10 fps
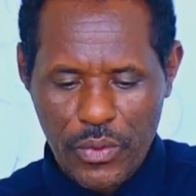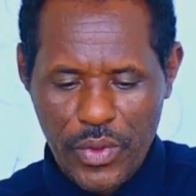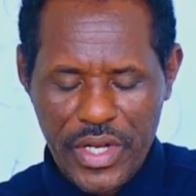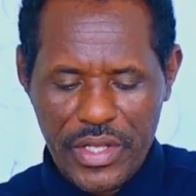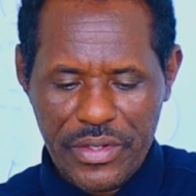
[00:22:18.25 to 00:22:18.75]

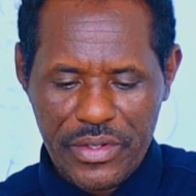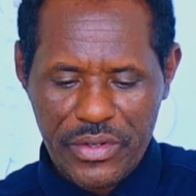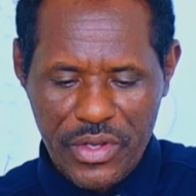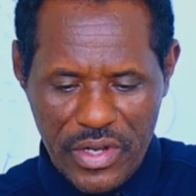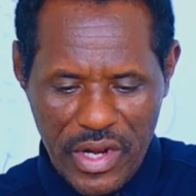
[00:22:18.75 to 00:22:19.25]
We
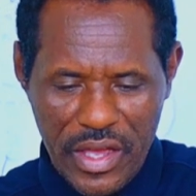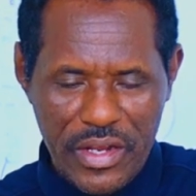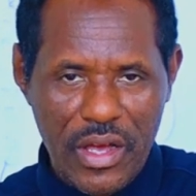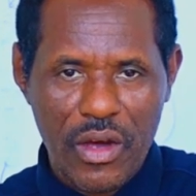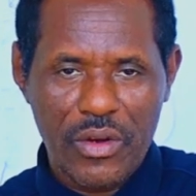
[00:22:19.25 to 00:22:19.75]
need
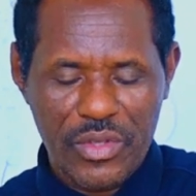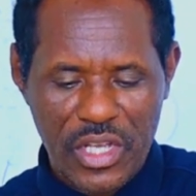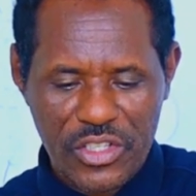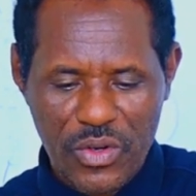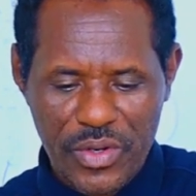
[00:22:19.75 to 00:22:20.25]
decline our
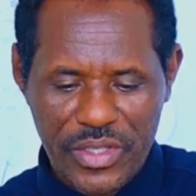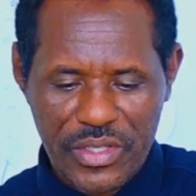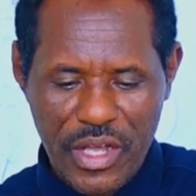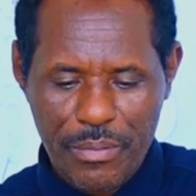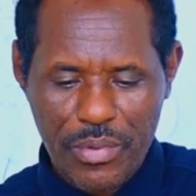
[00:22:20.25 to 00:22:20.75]

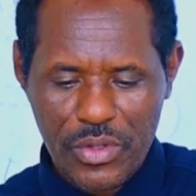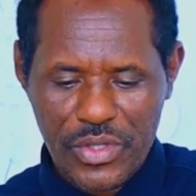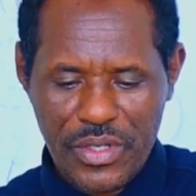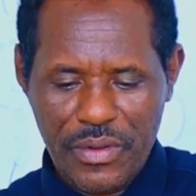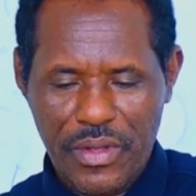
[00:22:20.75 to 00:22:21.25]
task-oriented
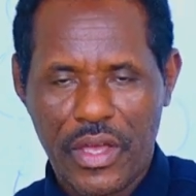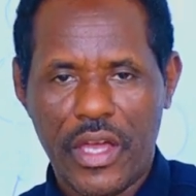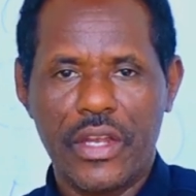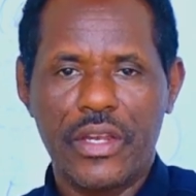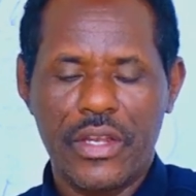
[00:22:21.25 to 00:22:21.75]
approach,
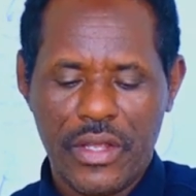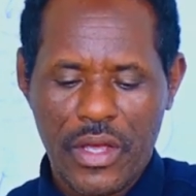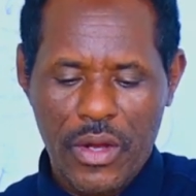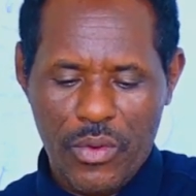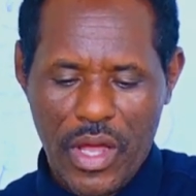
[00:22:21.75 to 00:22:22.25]
and
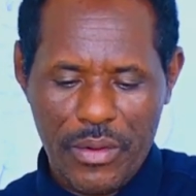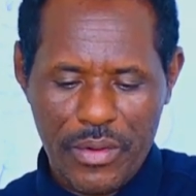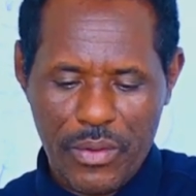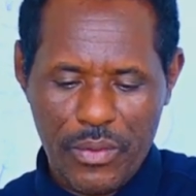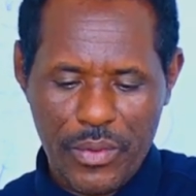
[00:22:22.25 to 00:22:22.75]
we
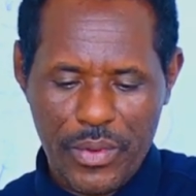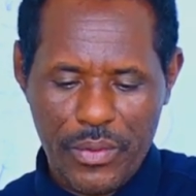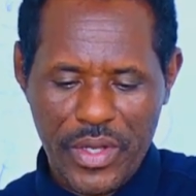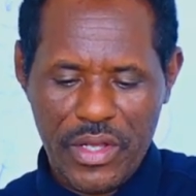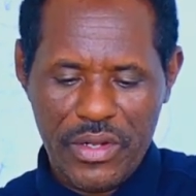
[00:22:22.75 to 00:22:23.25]

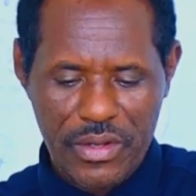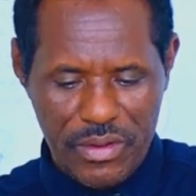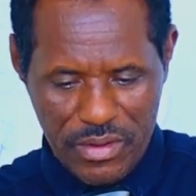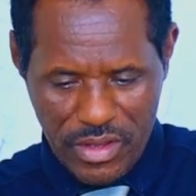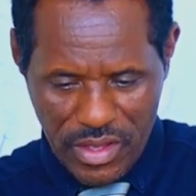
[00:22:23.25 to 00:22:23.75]
need
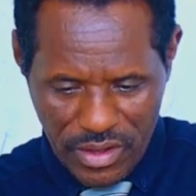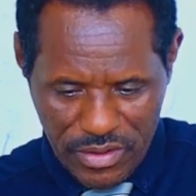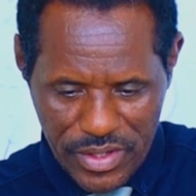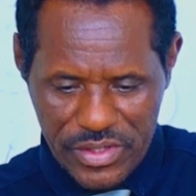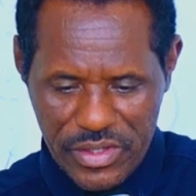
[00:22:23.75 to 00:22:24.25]

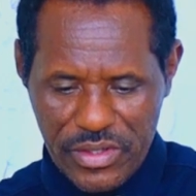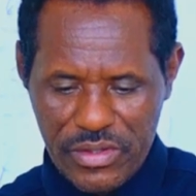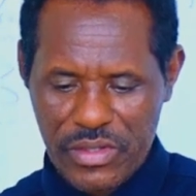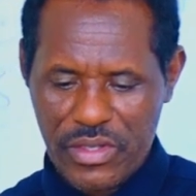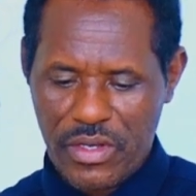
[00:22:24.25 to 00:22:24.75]
increasing
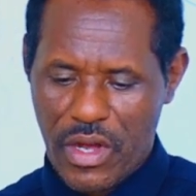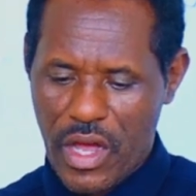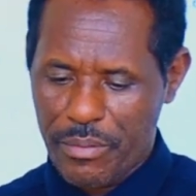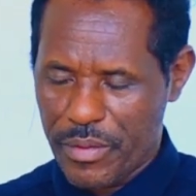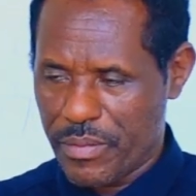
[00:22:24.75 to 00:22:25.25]
the
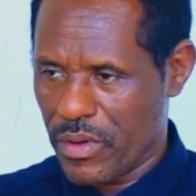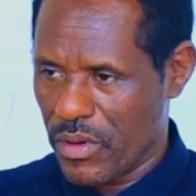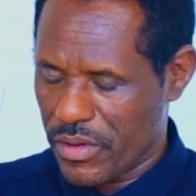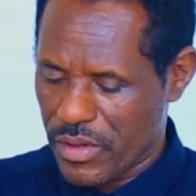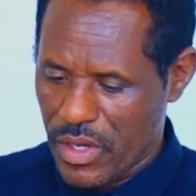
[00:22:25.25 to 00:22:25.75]
high people,
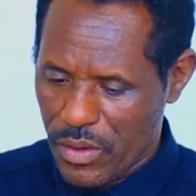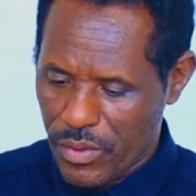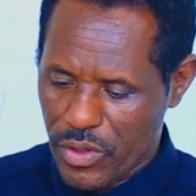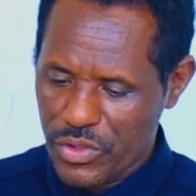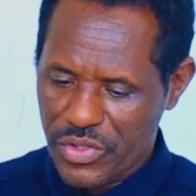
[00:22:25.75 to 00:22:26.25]
or
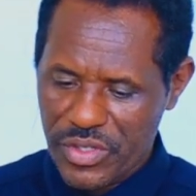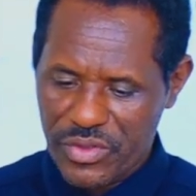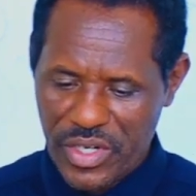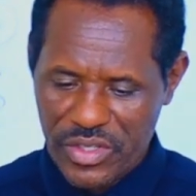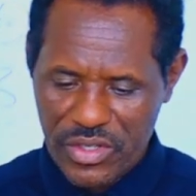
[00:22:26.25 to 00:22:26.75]
we
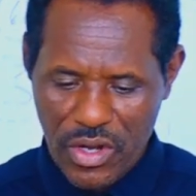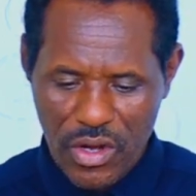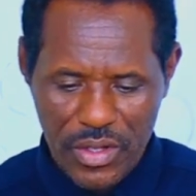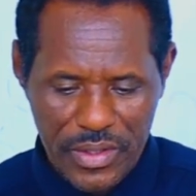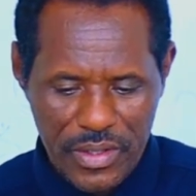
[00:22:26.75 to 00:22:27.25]
concentrated
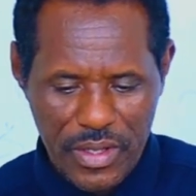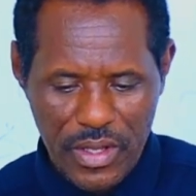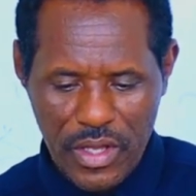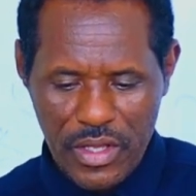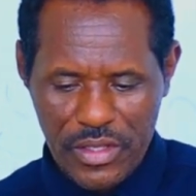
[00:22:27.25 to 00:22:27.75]
on
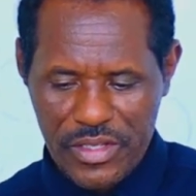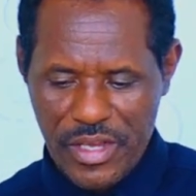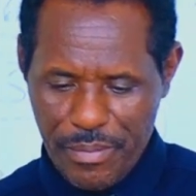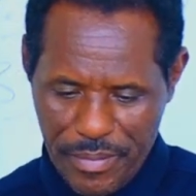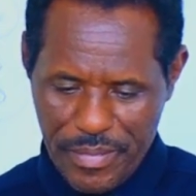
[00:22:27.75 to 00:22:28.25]

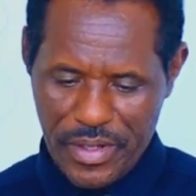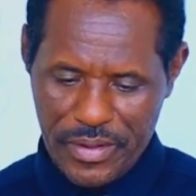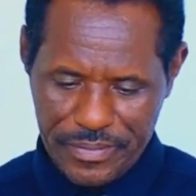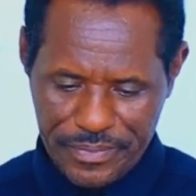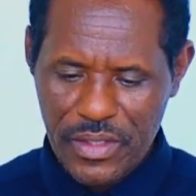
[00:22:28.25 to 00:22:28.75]
the people.
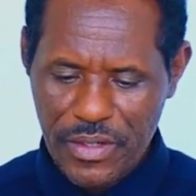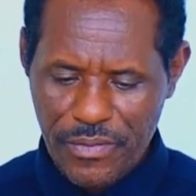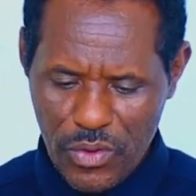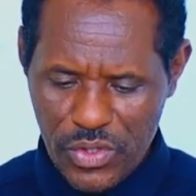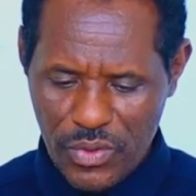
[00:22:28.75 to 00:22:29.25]
The
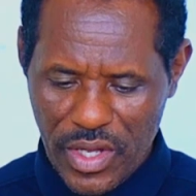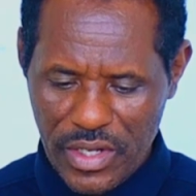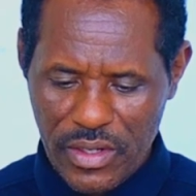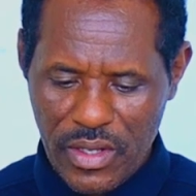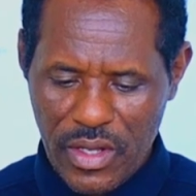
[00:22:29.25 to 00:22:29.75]
fourth
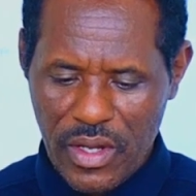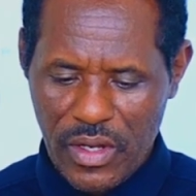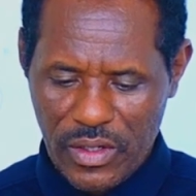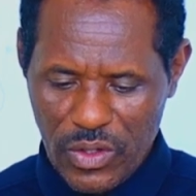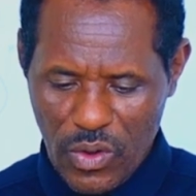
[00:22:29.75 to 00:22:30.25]
one,
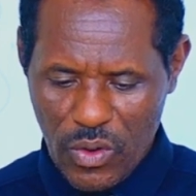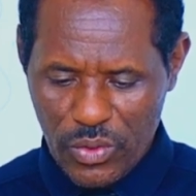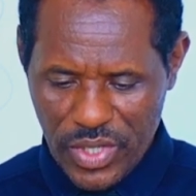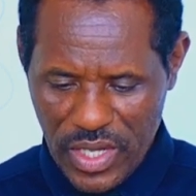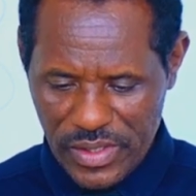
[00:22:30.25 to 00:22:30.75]

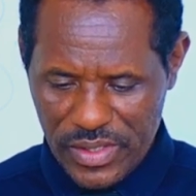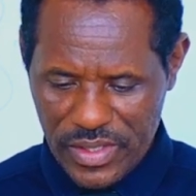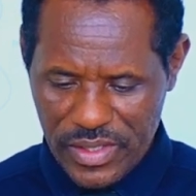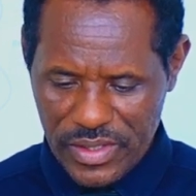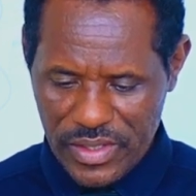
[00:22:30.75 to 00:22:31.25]
low task,
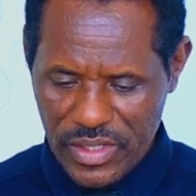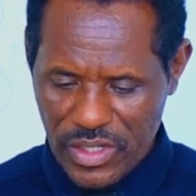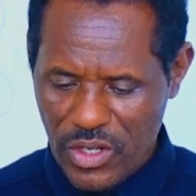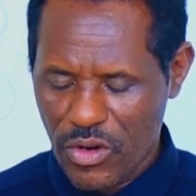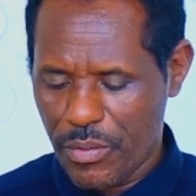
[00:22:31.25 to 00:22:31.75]

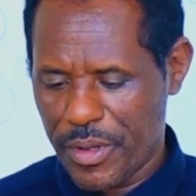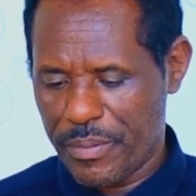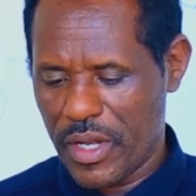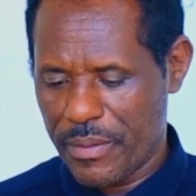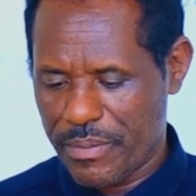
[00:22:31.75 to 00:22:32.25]
low
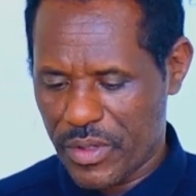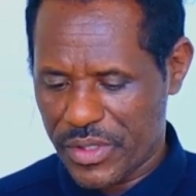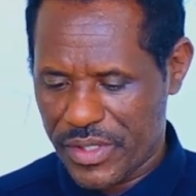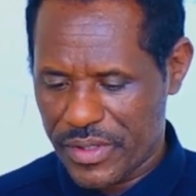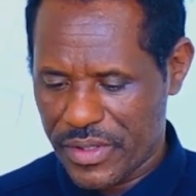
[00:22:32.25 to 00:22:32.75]
people
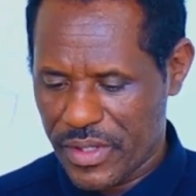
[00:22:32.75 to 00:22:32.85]
approach.